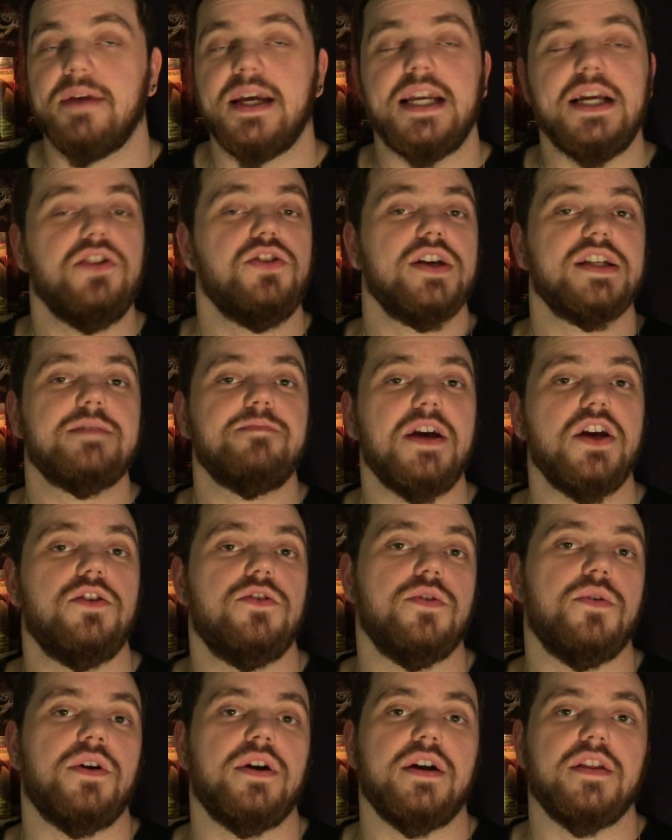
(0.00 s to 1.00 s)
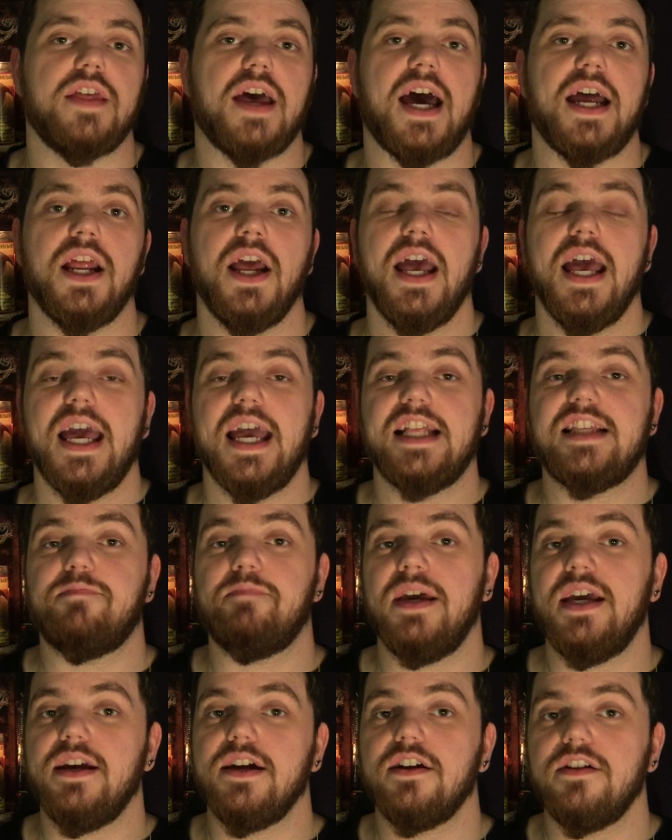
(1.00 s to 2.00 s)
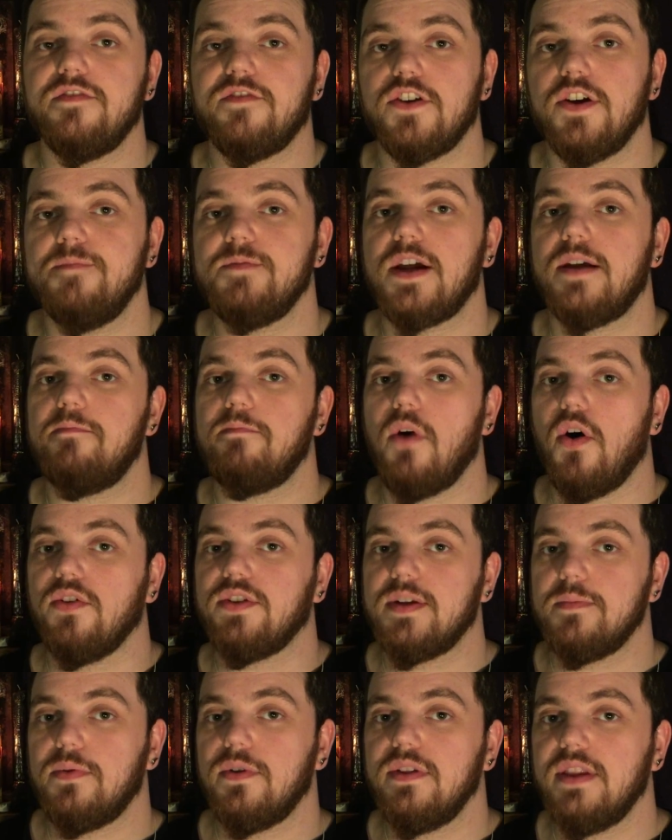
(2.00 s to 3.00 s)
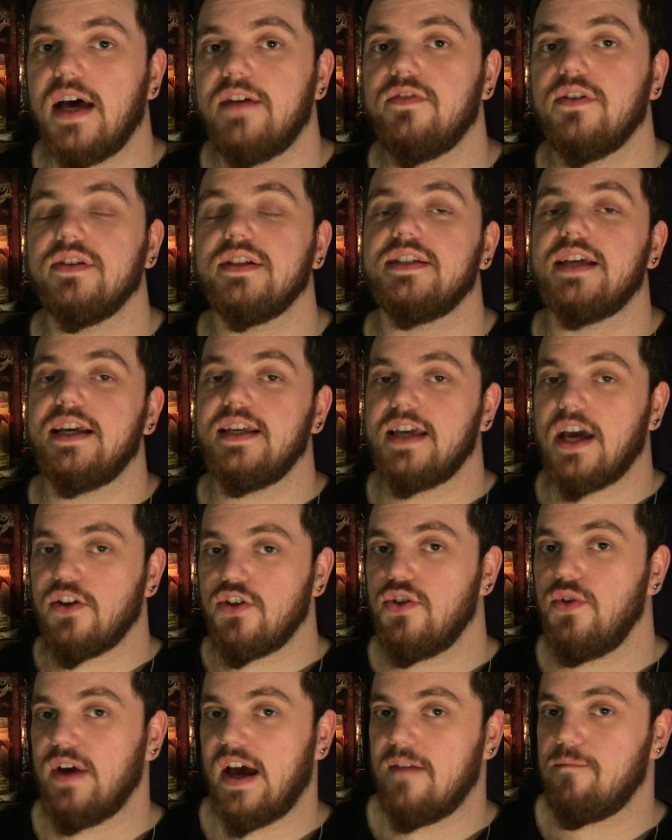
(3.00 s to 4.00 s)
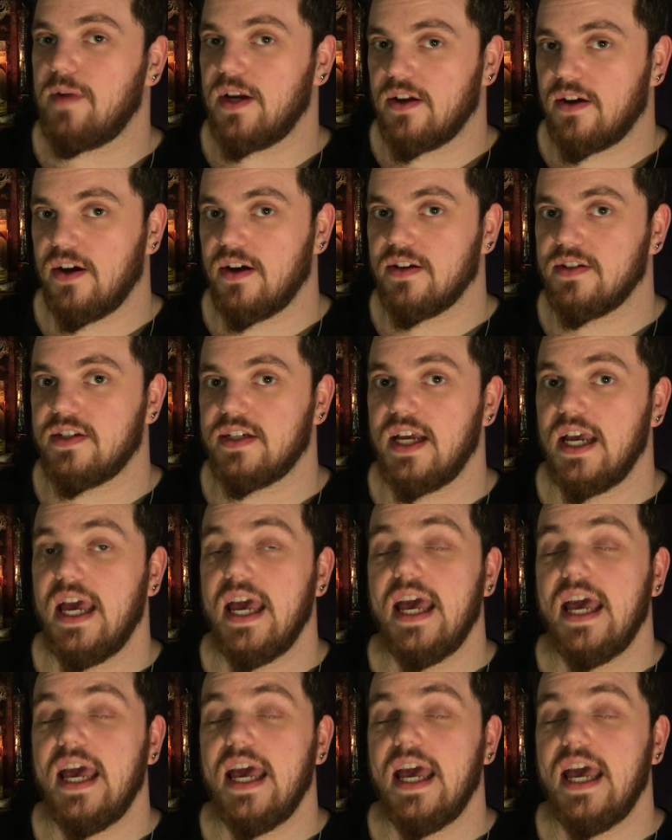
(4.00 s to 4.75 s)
meaning just make sure that it's being confirmed on multiple levels that yes, you have been cursed.